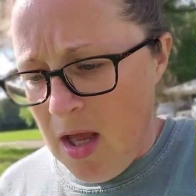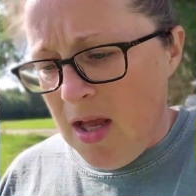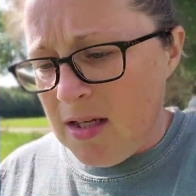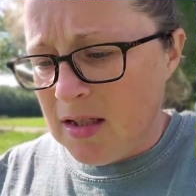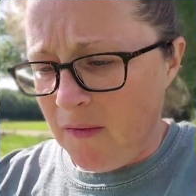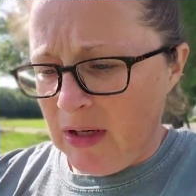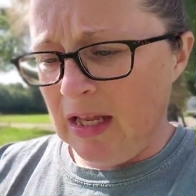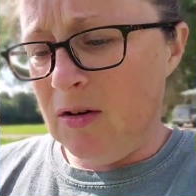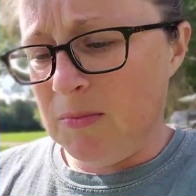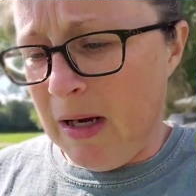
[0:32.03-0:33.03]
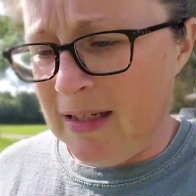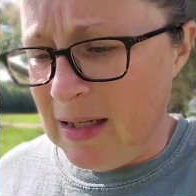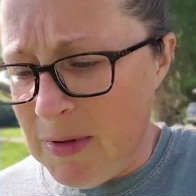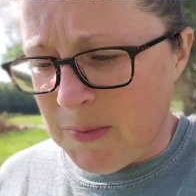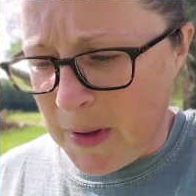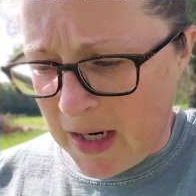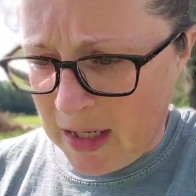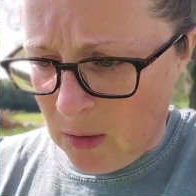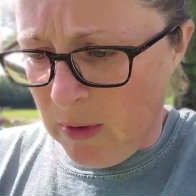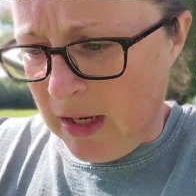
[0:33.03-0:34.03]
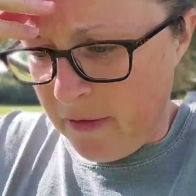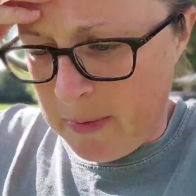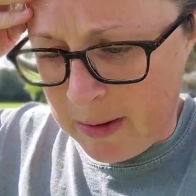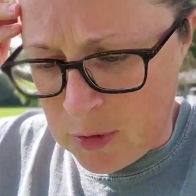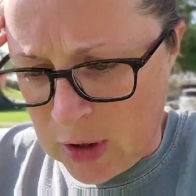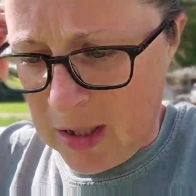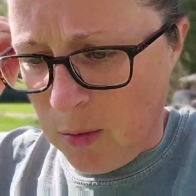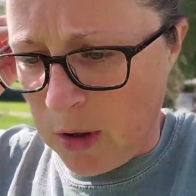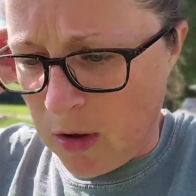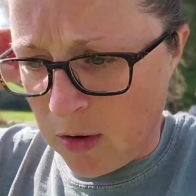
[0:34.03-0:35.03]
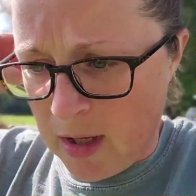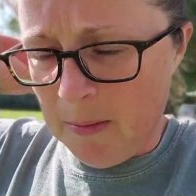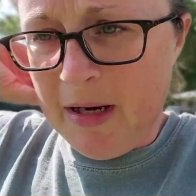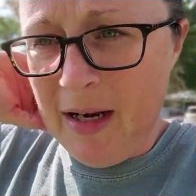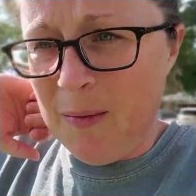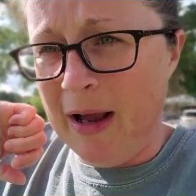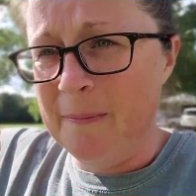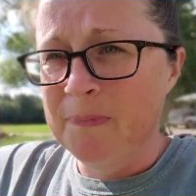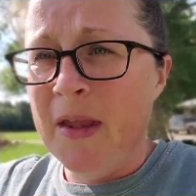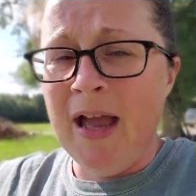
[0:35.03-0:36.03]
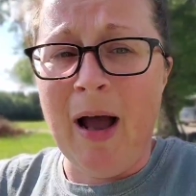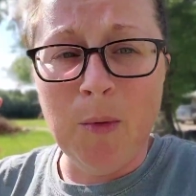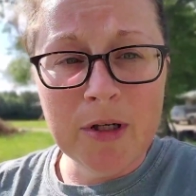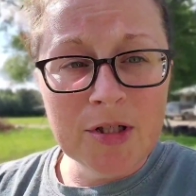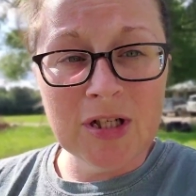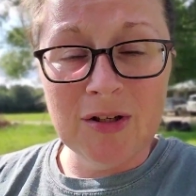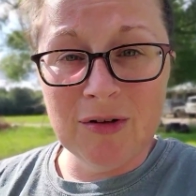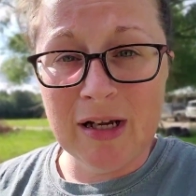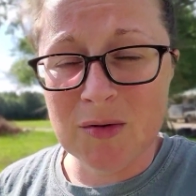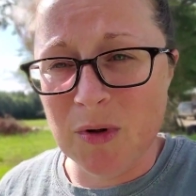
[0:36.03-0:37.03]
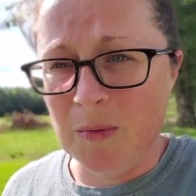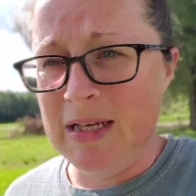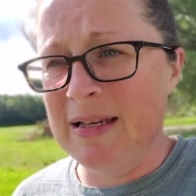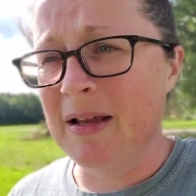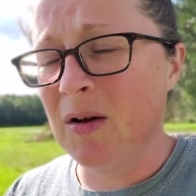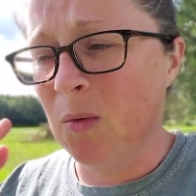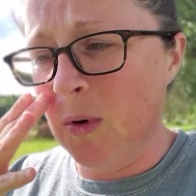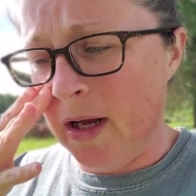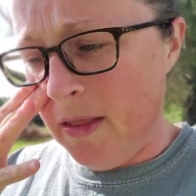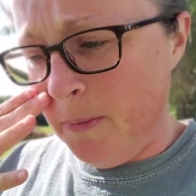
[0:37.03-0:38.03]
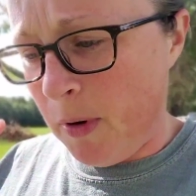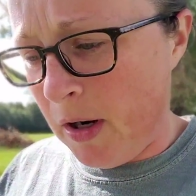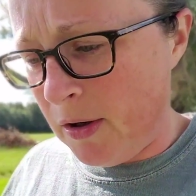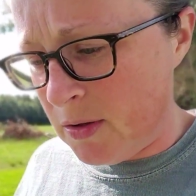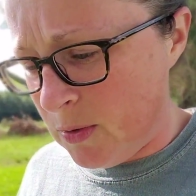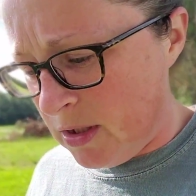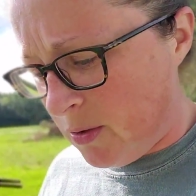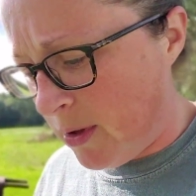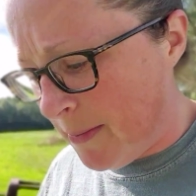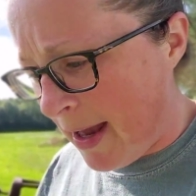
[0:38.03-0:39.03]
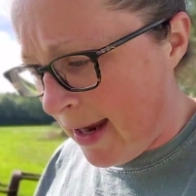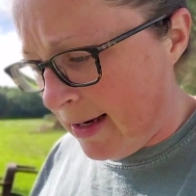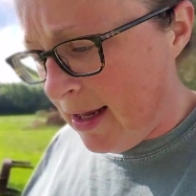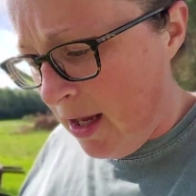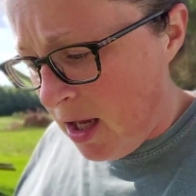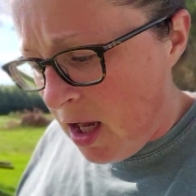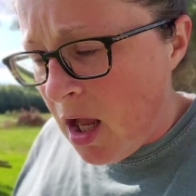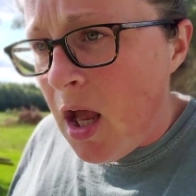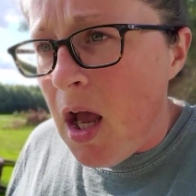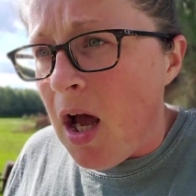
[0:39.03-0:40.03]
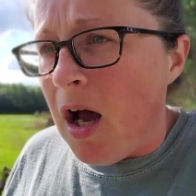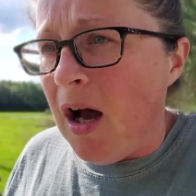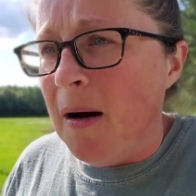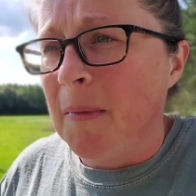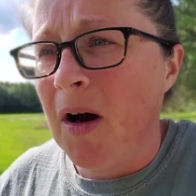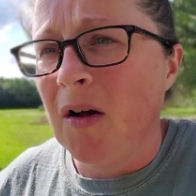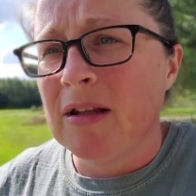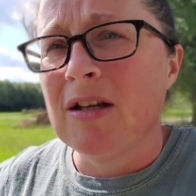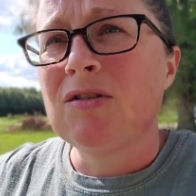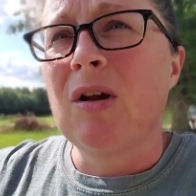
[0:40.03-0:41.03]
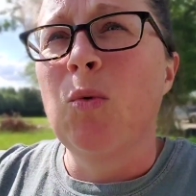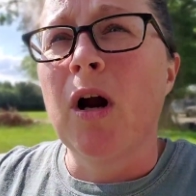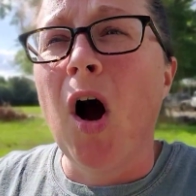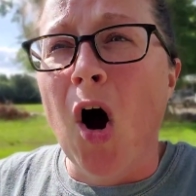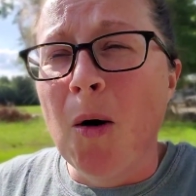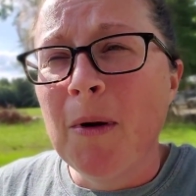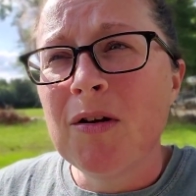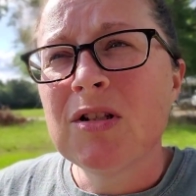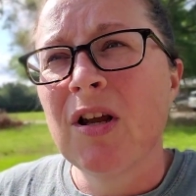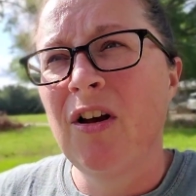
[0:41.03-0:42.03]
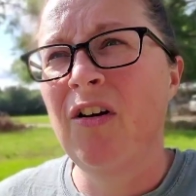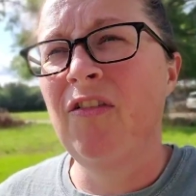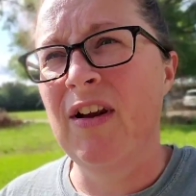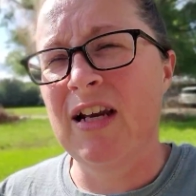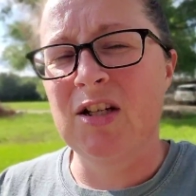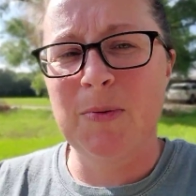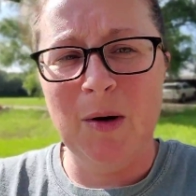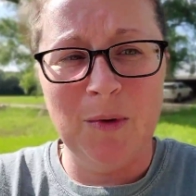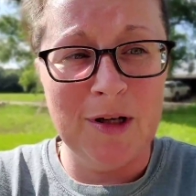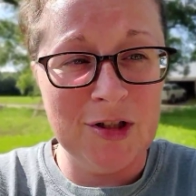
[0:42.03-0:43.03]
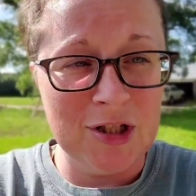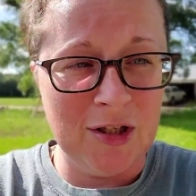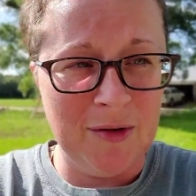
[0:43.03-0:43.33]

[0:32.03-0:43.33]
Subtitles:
some videos might seem spotty or whatever, but I'm trying to work on it. But anyway, I wanted to show you guys what the progress was that we made on it yesterday. We're almost finished, but I wanted to show you